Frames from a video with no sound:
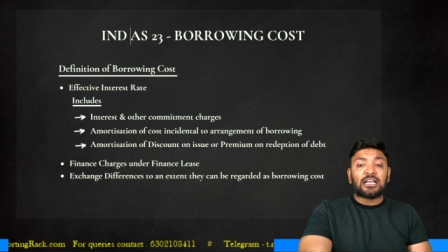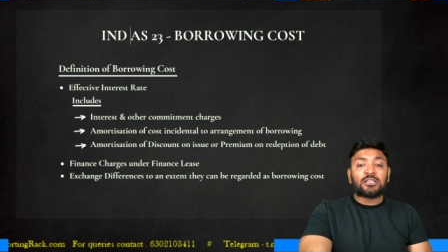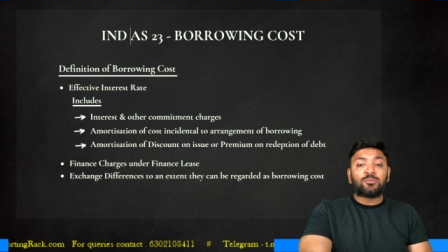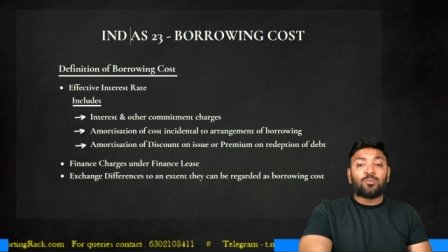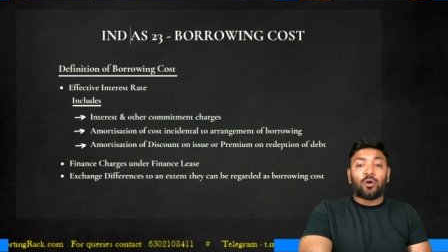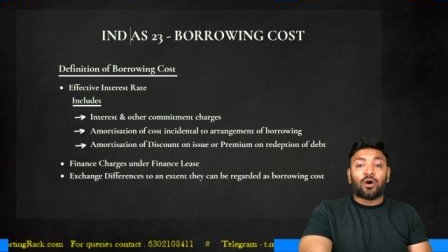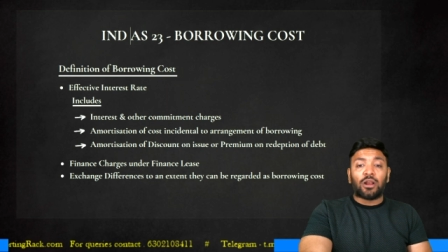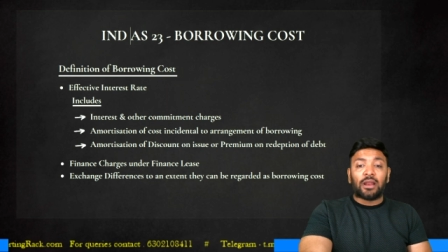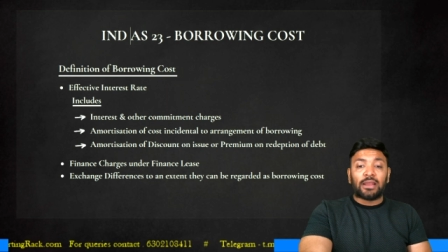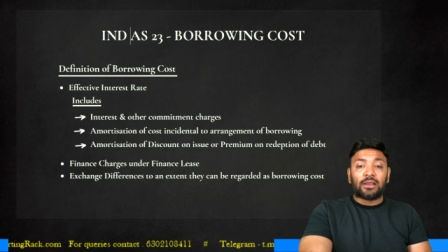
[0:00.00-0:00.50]
as
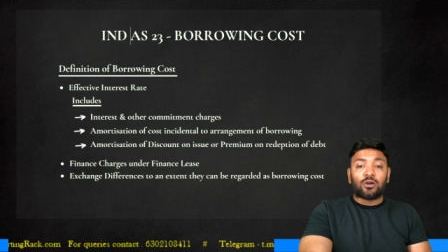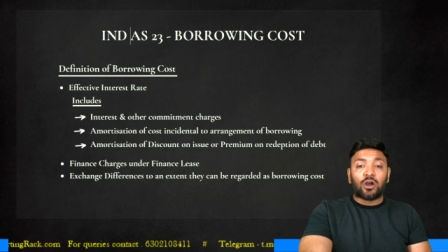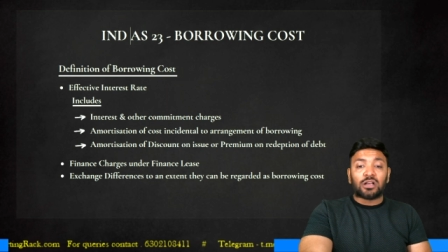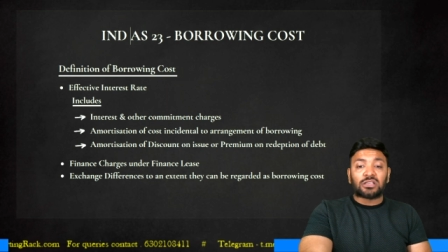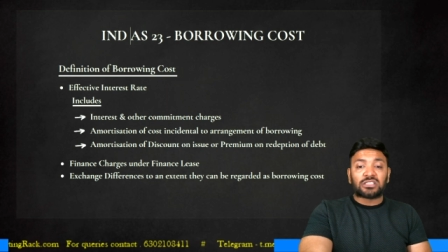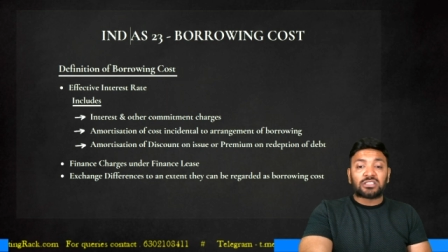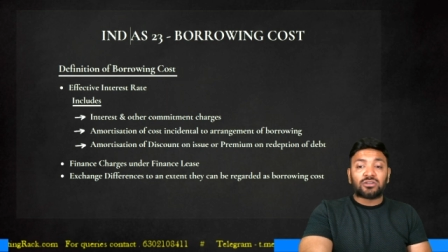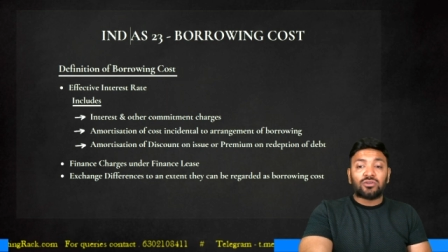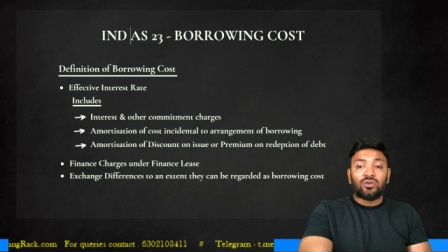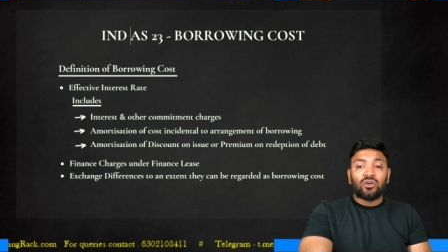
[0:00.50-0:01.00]
borrowing
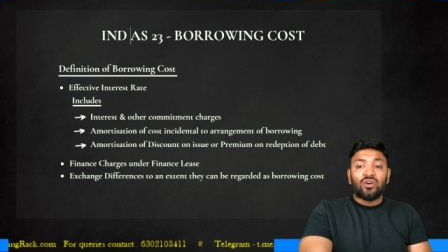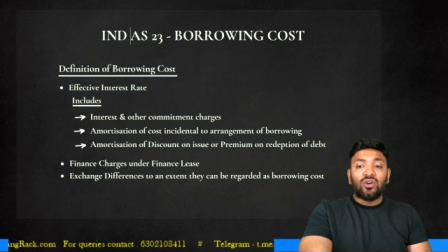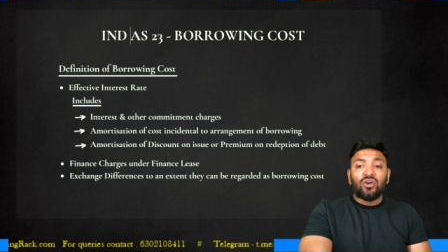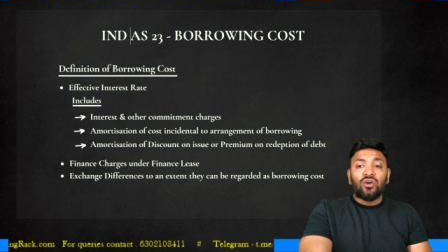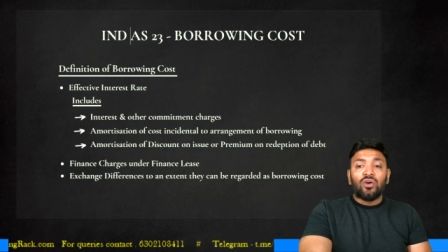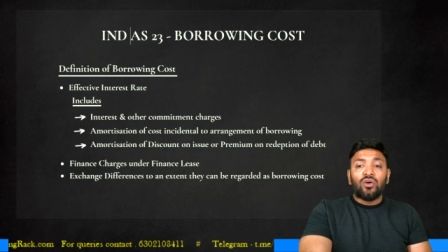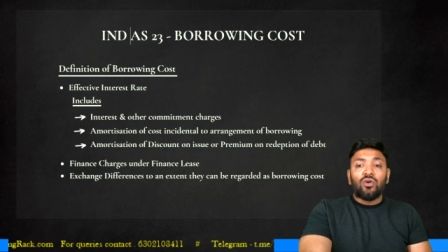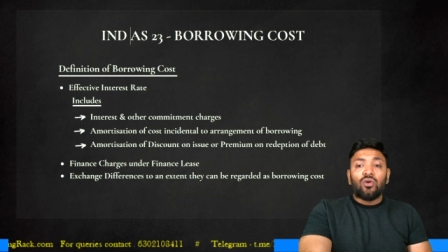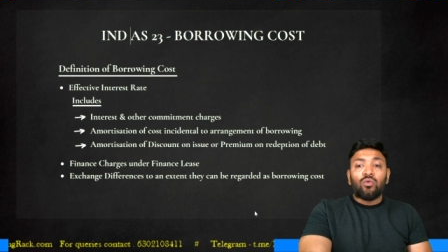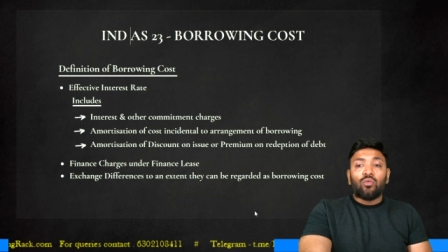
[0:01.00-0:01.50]
cost.
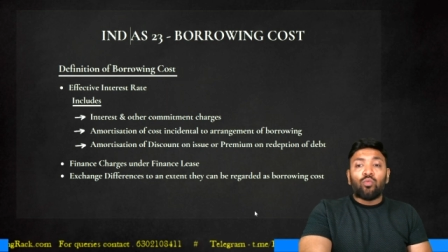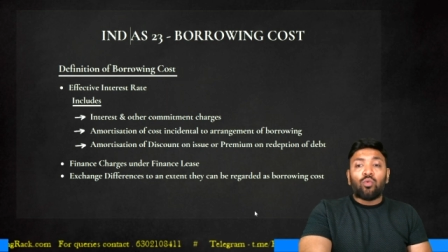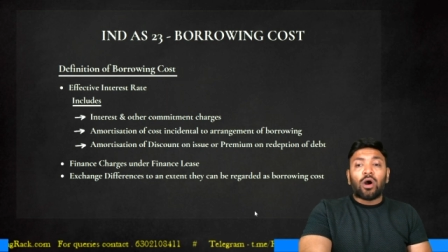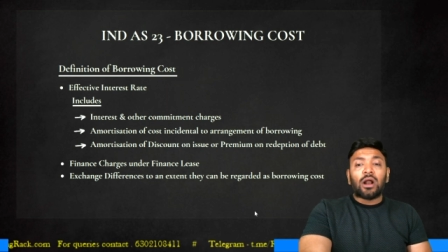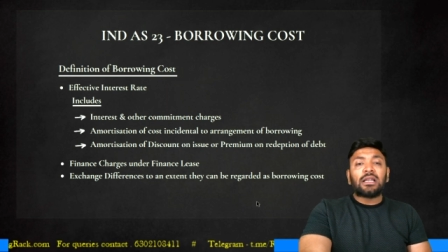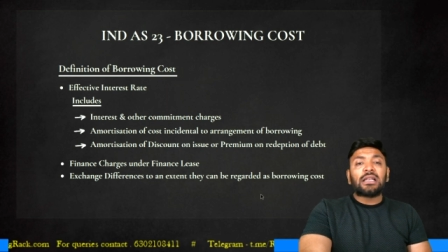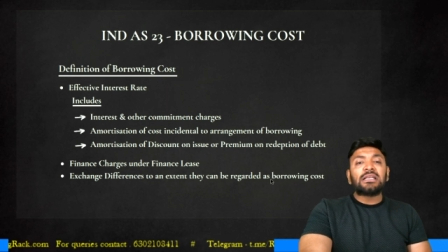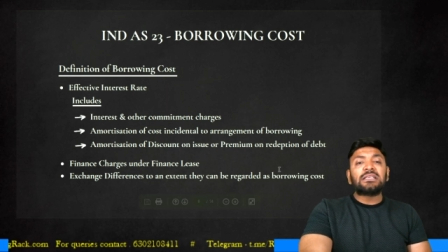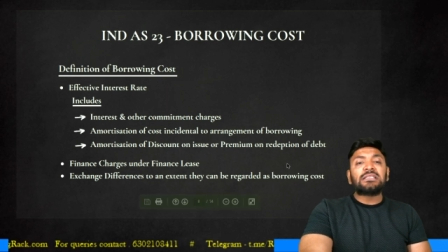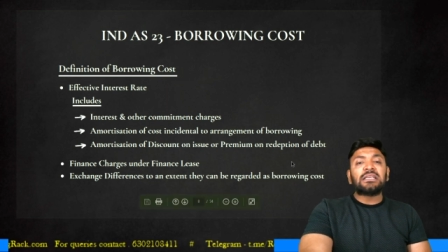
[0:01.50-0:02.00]

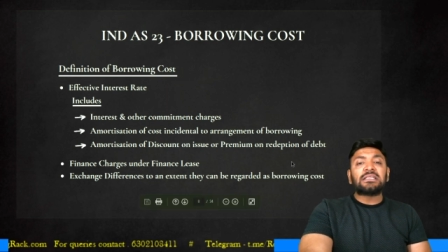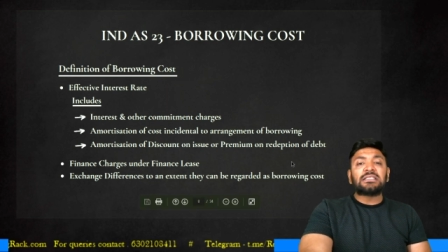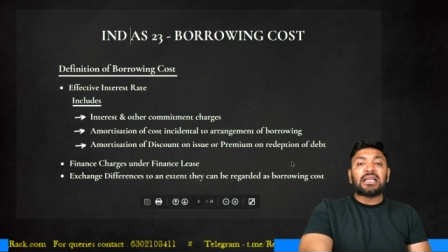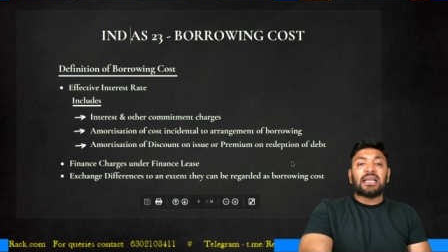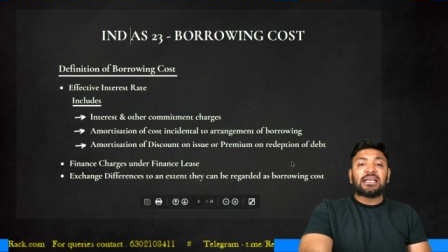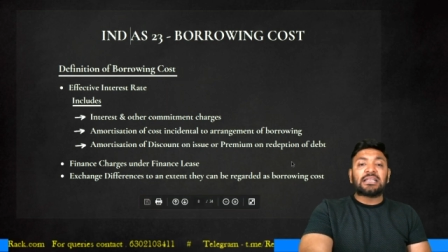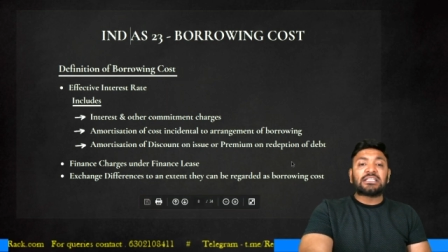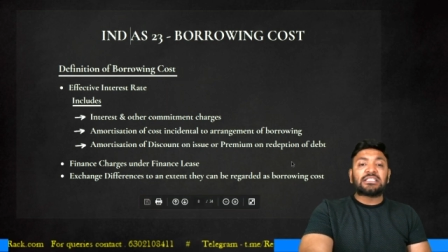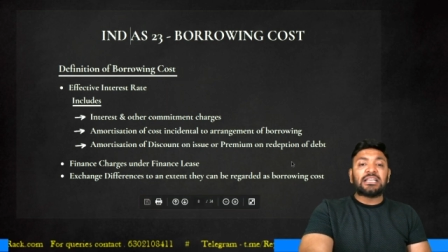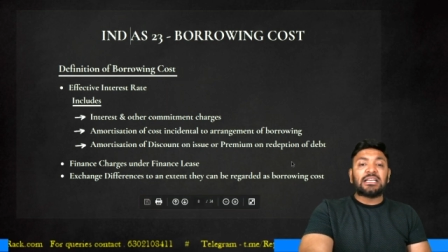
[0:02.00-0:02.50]
What is this
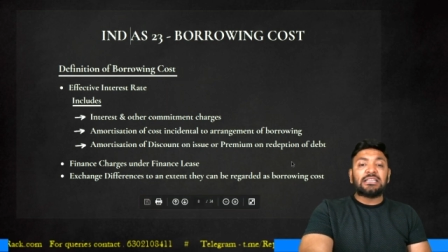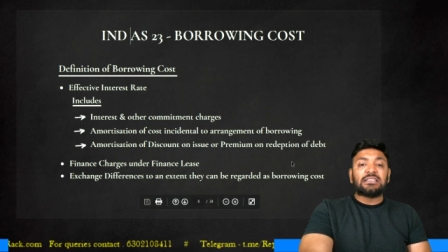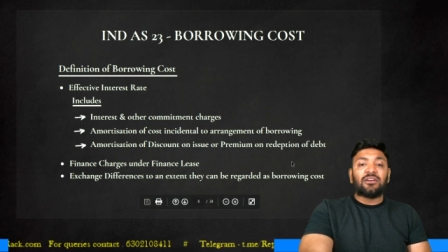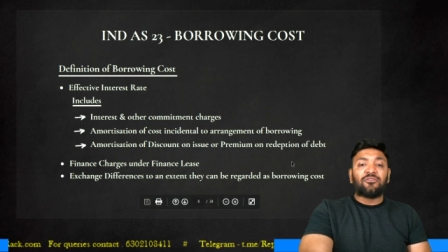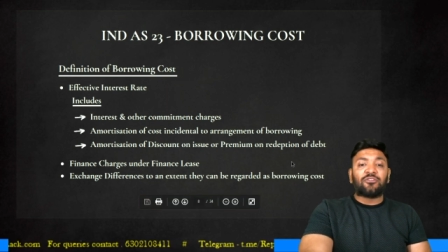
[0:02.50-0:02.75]
exchange